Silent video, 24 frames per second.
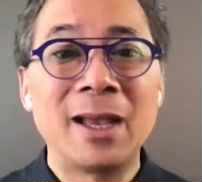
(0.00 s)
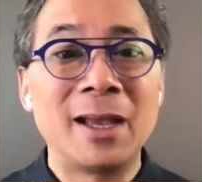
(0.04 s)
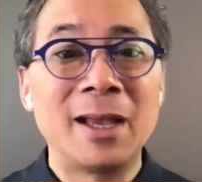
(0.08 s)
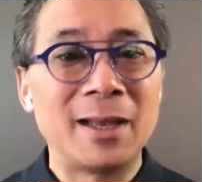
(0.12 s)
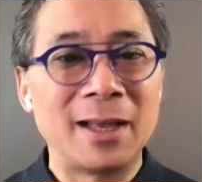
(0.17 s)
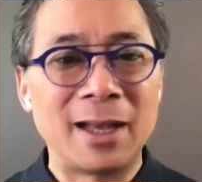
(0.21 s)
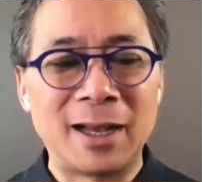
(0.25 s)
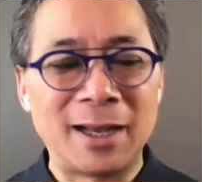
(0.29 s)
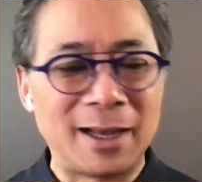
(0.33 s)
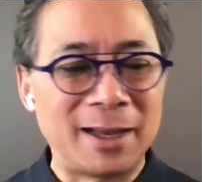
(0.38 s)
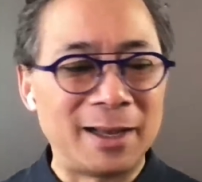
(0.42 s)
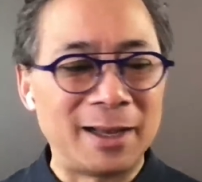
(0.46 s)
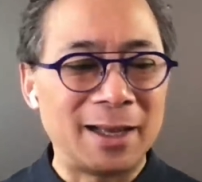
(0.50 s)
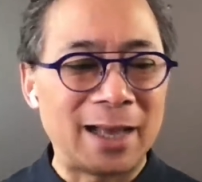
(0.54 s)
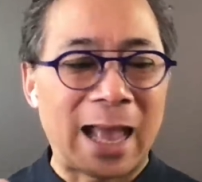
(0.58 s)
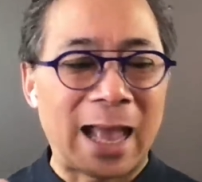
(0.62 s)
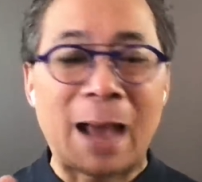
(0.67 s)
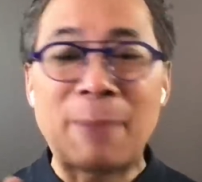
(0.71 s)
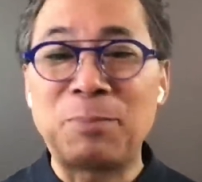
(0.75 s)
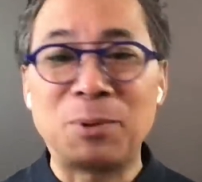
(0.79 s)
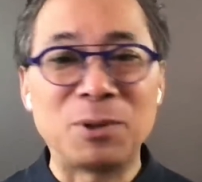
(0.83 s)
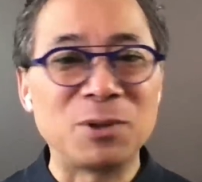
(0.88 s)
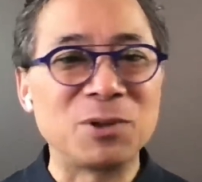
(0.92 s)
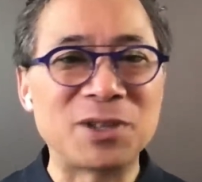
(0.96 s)

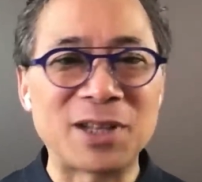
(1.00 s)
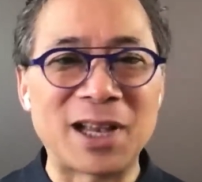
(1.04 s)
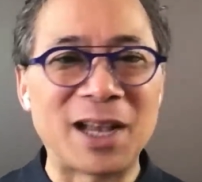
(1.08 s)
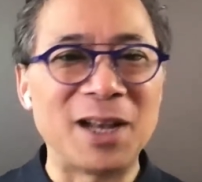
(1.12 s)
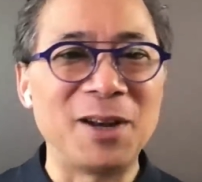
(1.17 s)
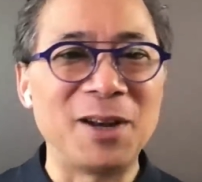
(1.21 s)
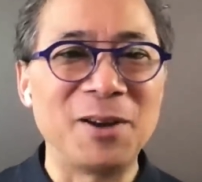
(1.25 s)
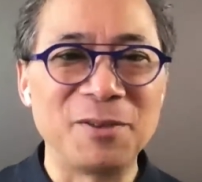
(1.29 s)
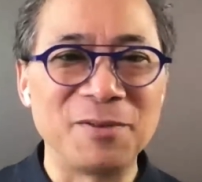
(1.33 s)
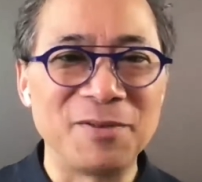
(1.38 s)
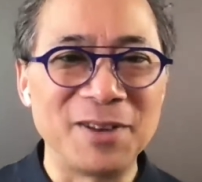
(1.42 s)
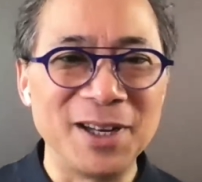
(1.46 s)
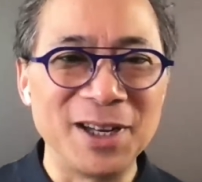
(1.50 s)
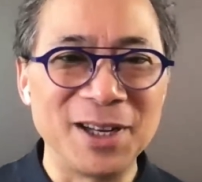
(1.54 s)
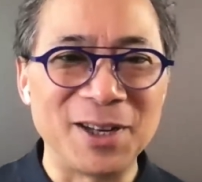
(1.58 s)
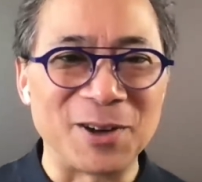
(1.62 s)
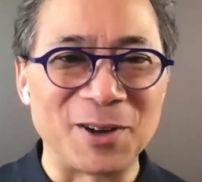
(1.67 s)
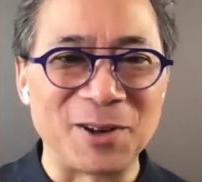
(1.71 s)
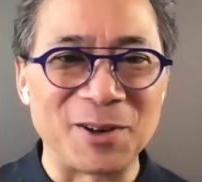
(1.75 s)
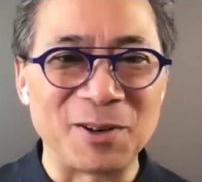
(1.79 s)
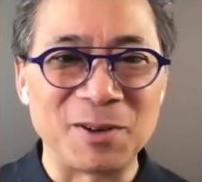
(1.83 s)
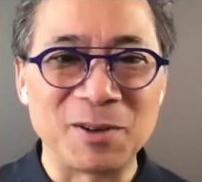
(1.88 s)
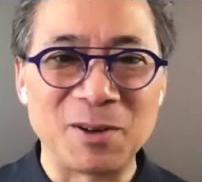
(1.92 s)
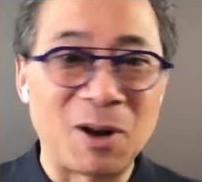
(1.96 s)
Apple cider vinegar,
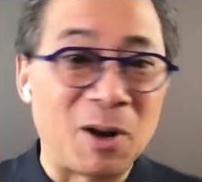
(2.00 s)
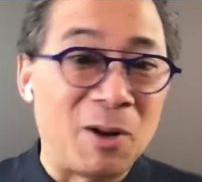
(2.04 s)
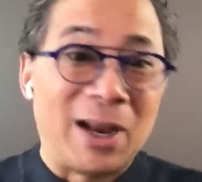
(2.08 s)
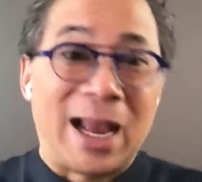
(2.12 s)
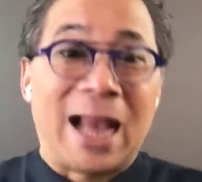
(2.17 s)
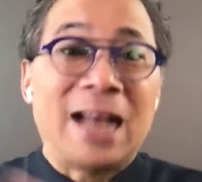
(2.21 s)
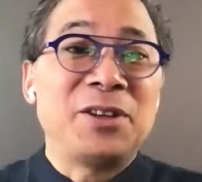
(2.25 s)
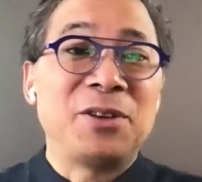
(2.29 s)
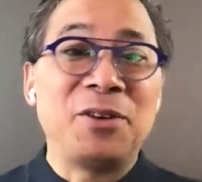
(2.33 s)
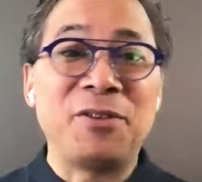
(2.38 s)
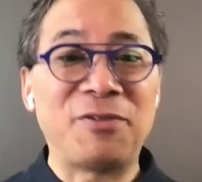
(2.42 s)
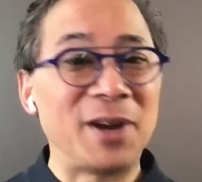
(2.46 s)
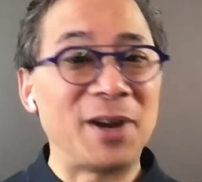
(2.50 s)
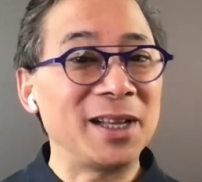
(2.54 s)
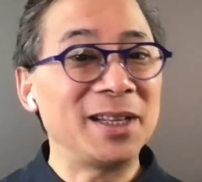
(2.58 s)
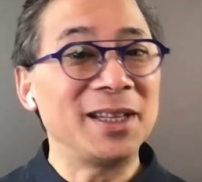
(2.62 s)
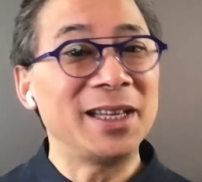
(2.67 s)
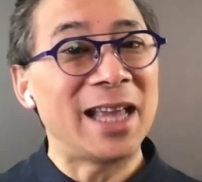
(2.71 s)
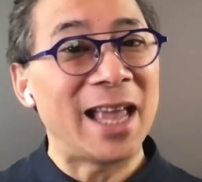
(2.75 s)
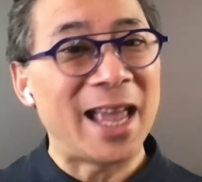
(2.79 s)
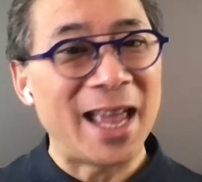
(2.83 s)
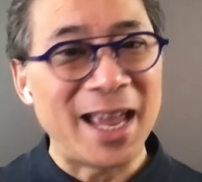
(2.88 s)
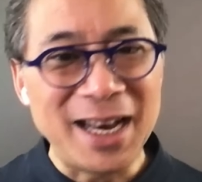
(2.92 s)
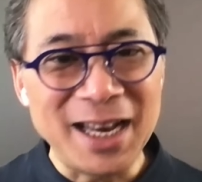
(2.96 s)
or actually, frankly,
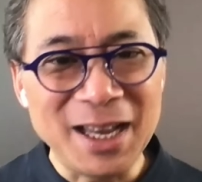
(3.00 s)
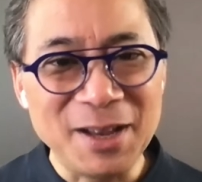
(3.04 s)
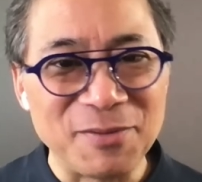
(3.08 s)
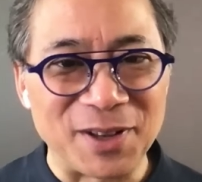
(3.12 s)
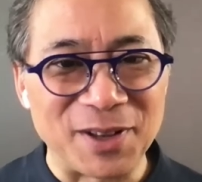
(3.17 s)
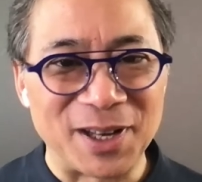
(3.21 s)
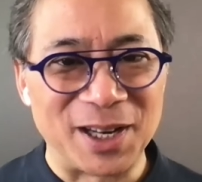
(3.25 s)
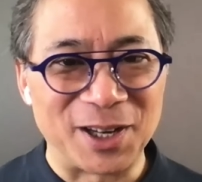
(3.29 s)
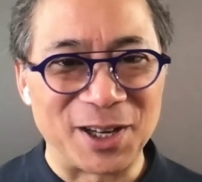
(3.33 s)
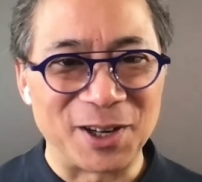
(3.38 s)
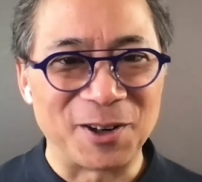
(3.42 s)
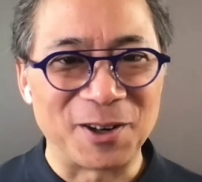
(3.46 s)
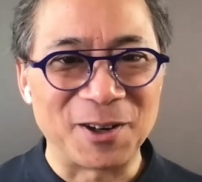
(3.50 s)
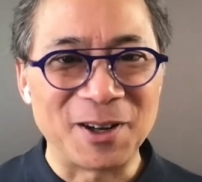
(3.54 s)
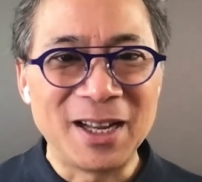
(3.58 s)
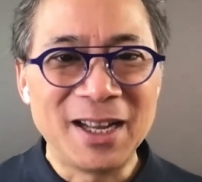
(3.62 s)
any vinegar.